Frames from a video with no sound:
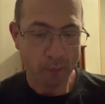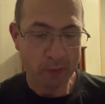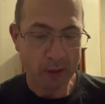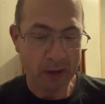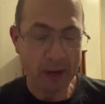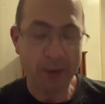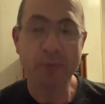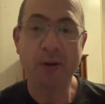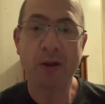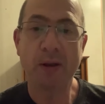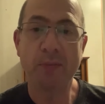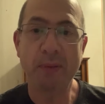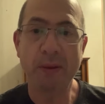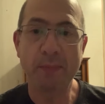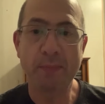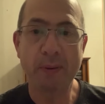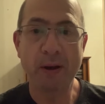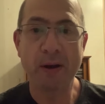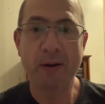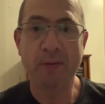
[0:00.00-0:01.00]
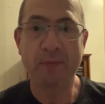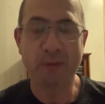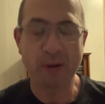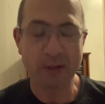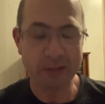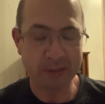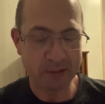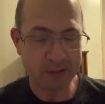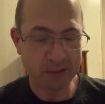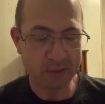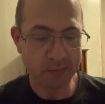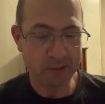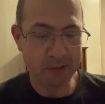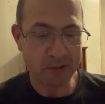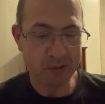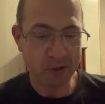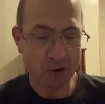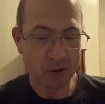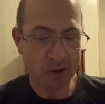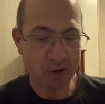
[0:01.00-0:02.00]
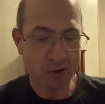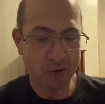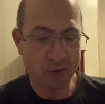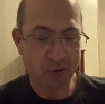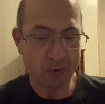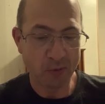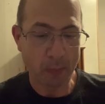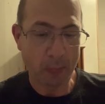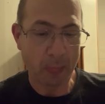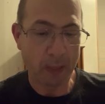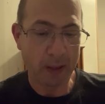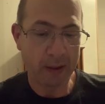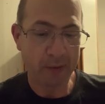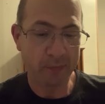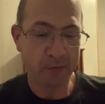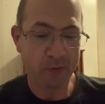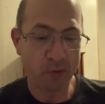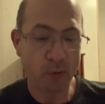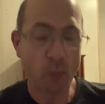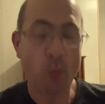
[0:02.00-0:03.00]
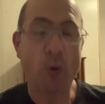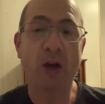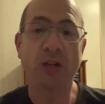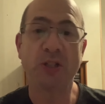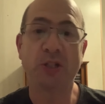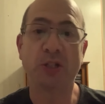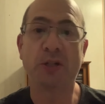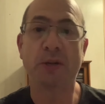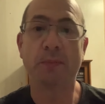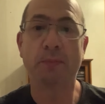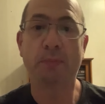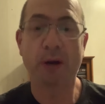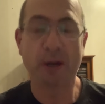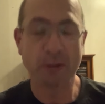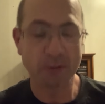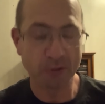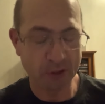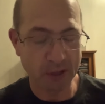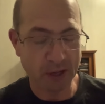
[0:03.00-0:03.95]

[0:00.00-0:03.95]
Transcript: and I'm going to be paraphrasing some of this article from the Washington Post,